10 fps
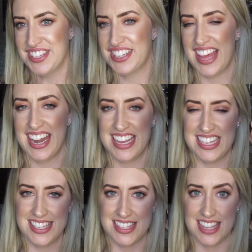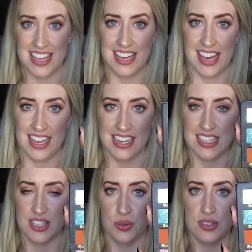So that is the
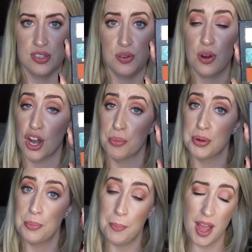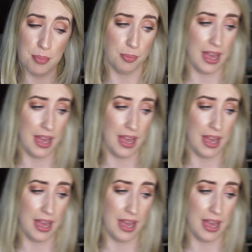Kaylee Sosu Urban Bible